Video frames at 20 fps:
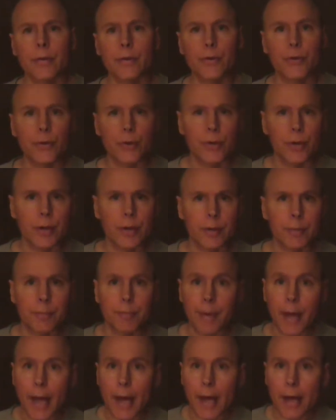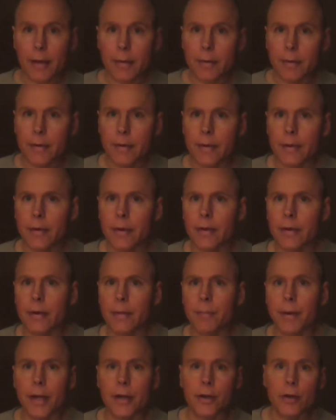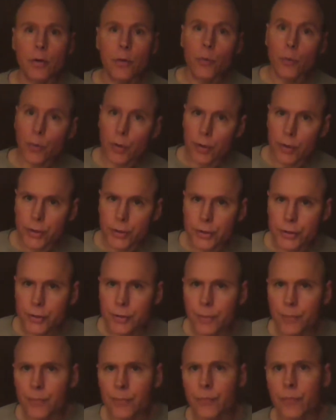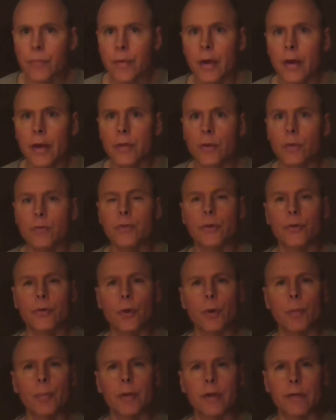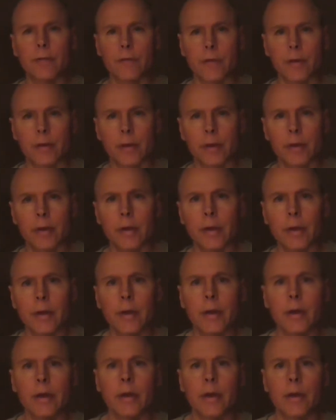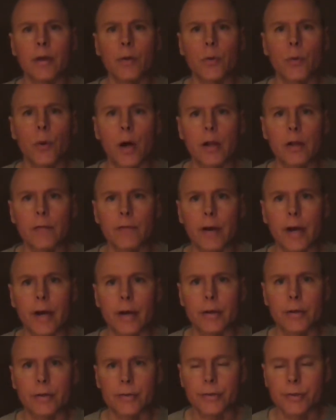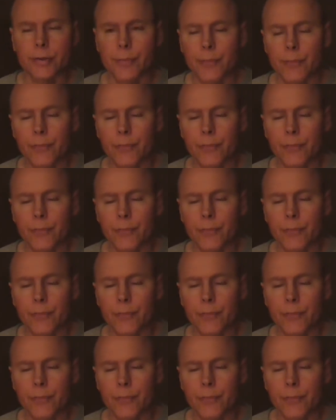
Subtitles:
good, bad, better, worse, those are normative qualifiers.